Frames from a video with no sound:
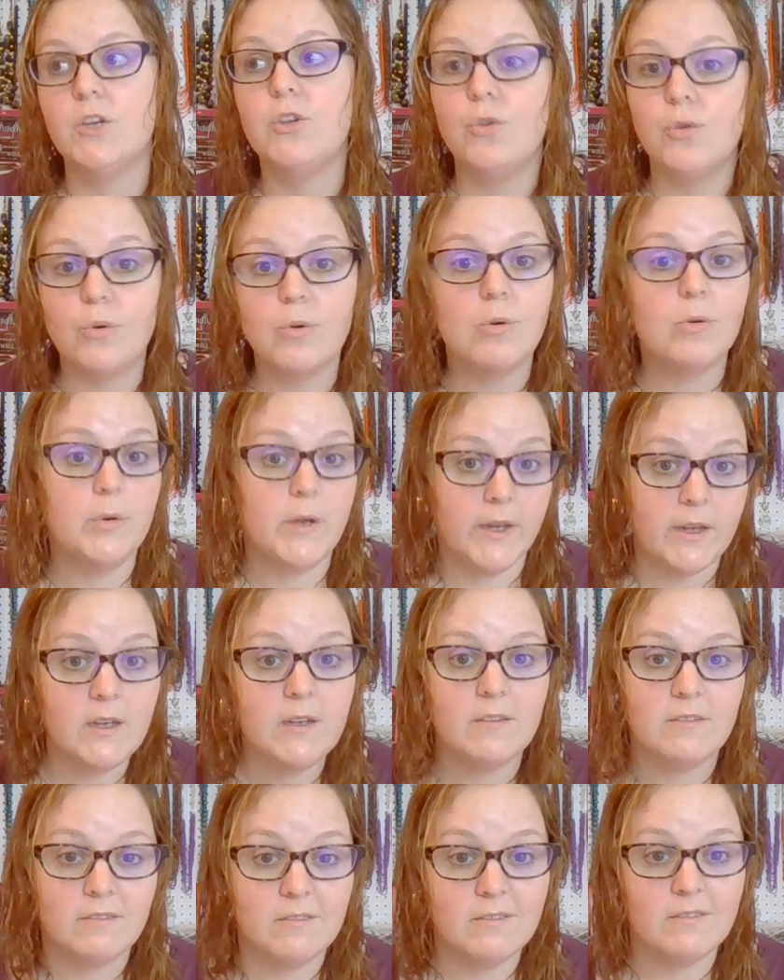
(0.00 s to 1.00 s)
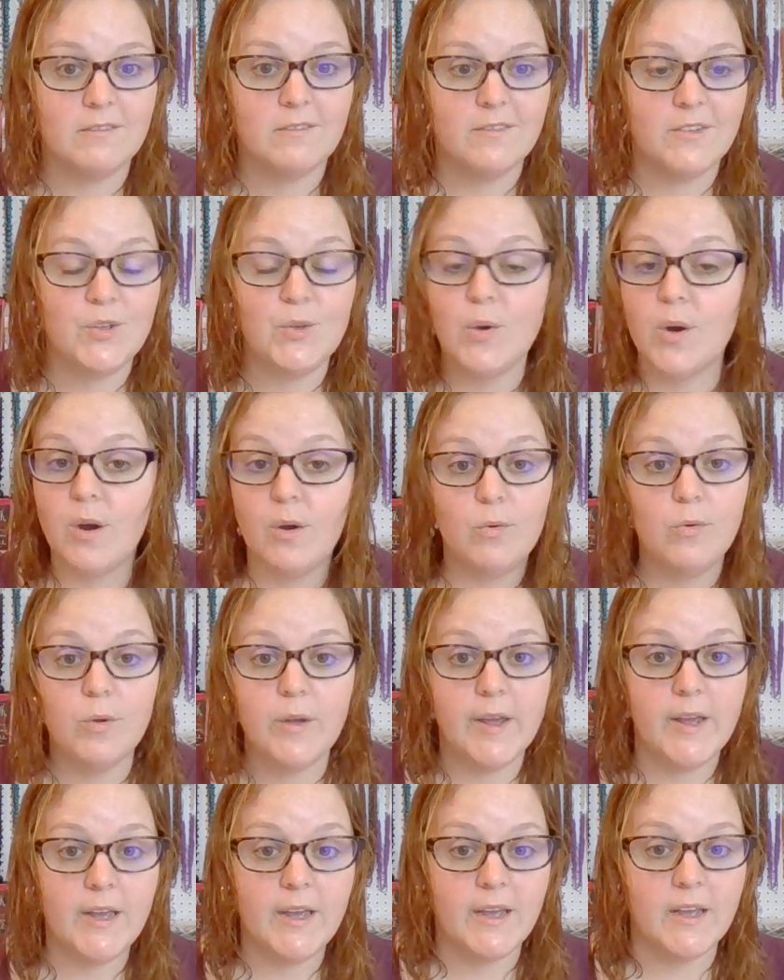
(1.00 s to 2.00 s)
You're okay. You are
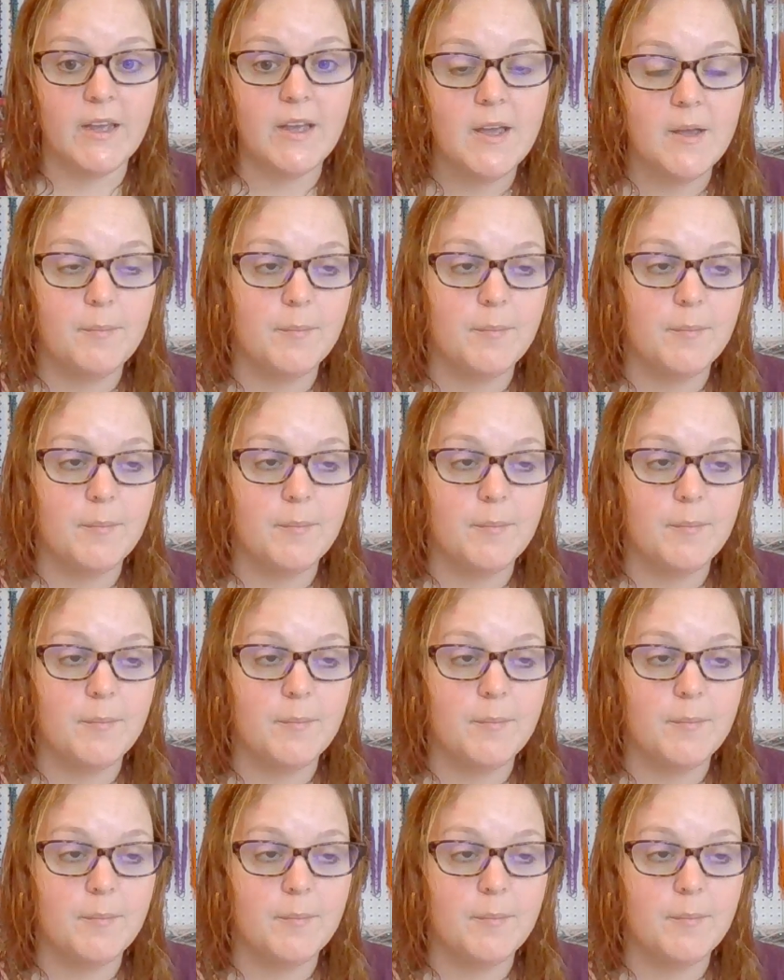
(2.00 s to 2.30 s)
okay.